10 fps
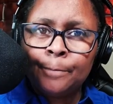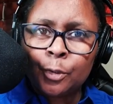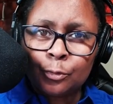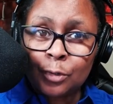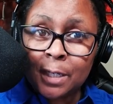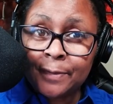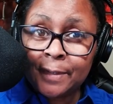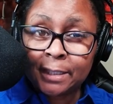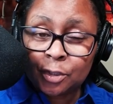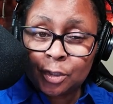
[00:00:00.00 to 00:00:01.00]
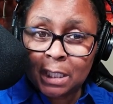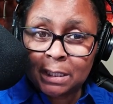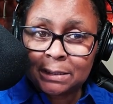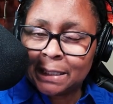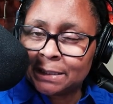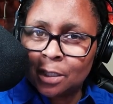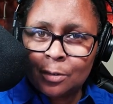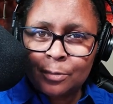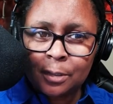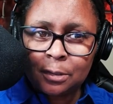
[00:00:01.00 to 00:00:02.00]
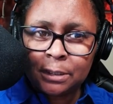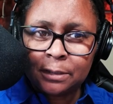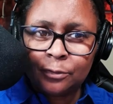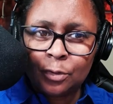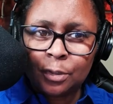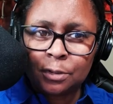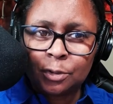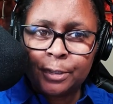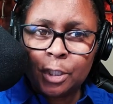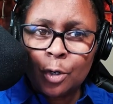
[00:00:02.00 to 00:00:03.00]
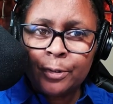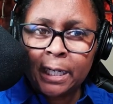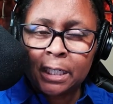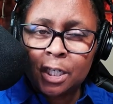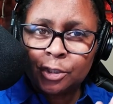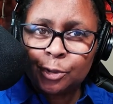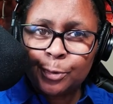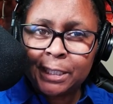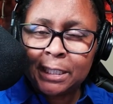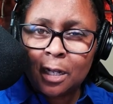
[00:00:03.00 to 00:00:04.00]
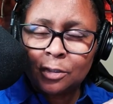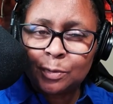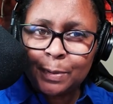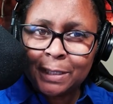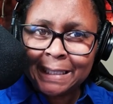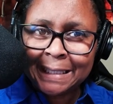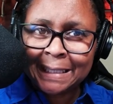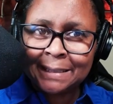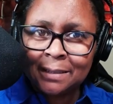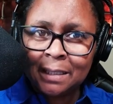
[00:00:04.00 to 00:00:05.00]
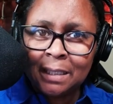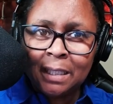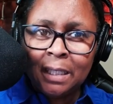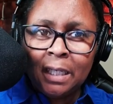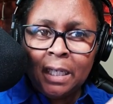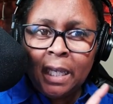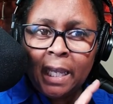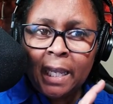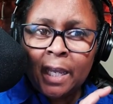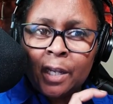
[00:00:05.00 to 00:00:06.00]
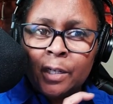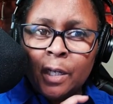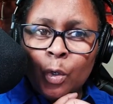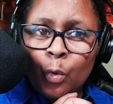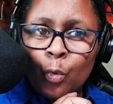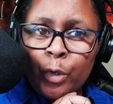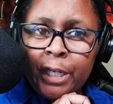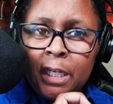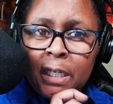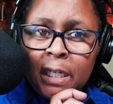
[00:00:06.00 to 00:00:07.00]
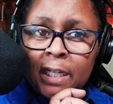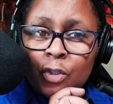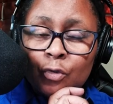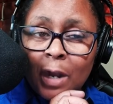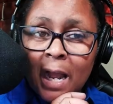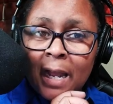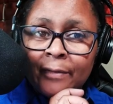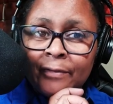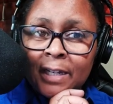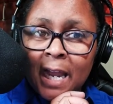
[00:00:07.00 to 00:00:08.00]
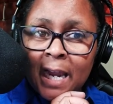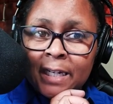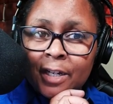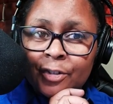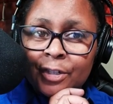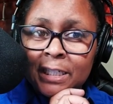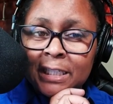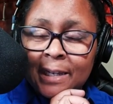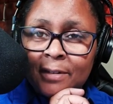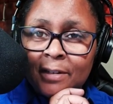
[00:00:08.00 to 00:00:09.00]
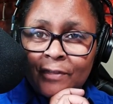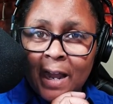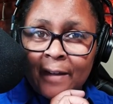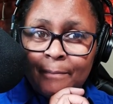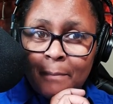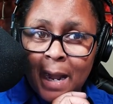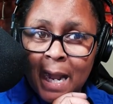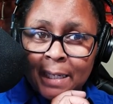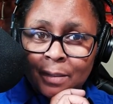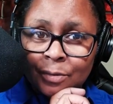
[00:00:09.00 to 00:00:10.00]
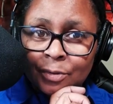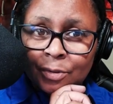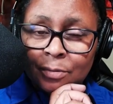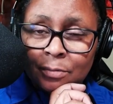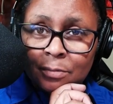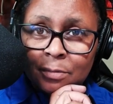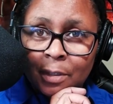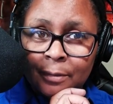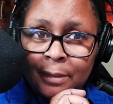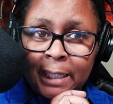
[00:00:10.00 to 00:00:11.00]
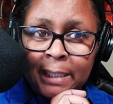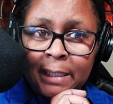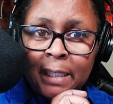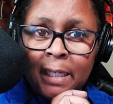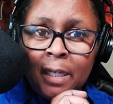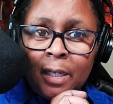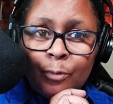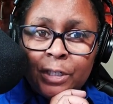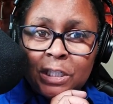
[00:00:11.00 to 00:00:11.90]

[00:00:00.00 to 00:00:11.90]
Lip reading: to run that truck? That's all we're looking for. So we know we got $120 put in and we can drive 975 miles. All right. We